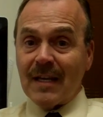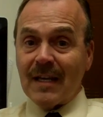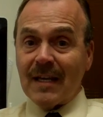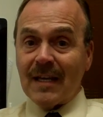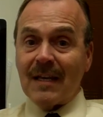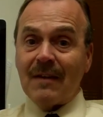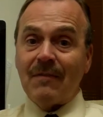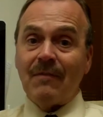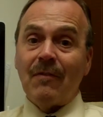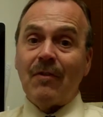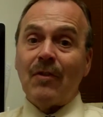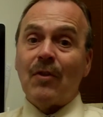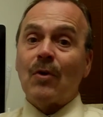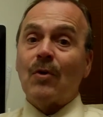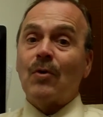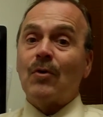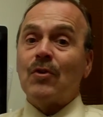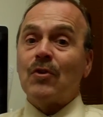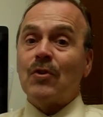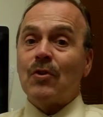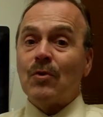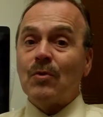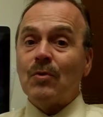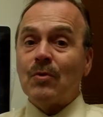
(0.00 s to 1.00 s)
even though
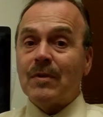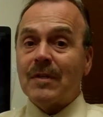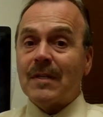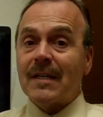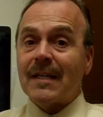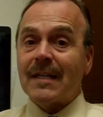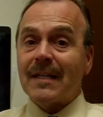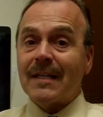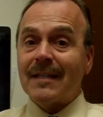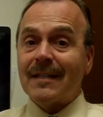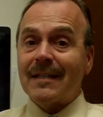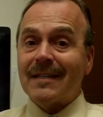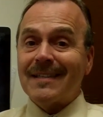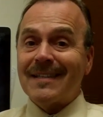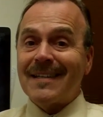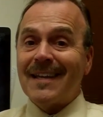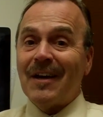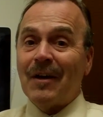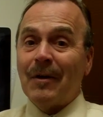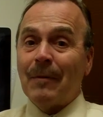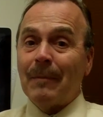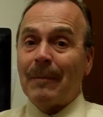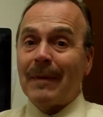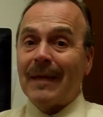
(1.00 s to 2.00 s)
you didn't
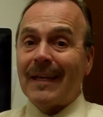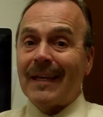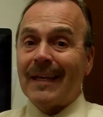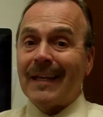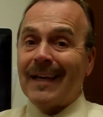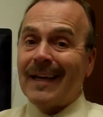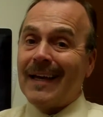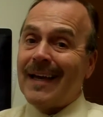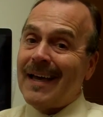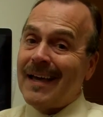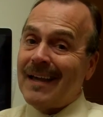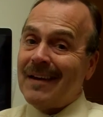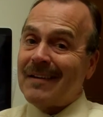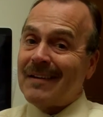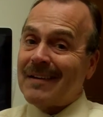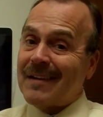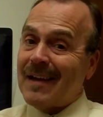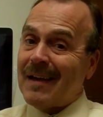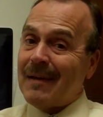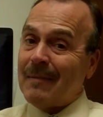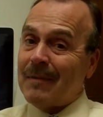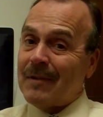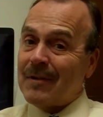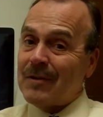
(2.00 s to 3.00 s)
tell me ahead of
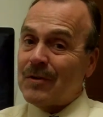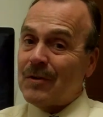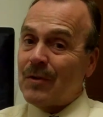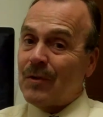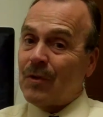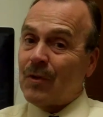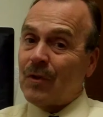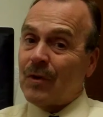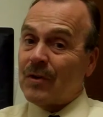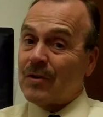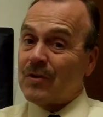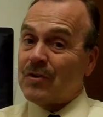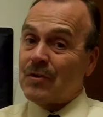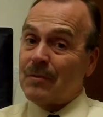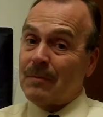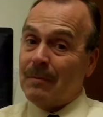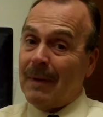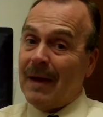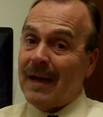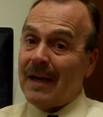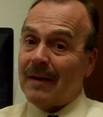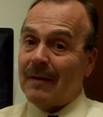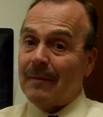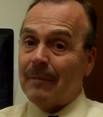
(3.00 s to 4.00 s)
time that you thought you
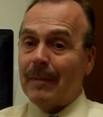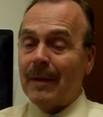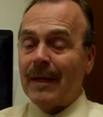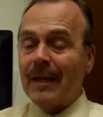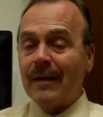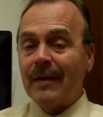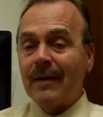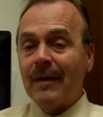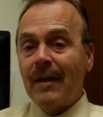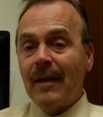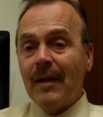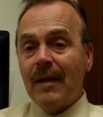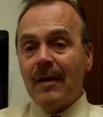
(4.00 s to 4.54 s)
might have been.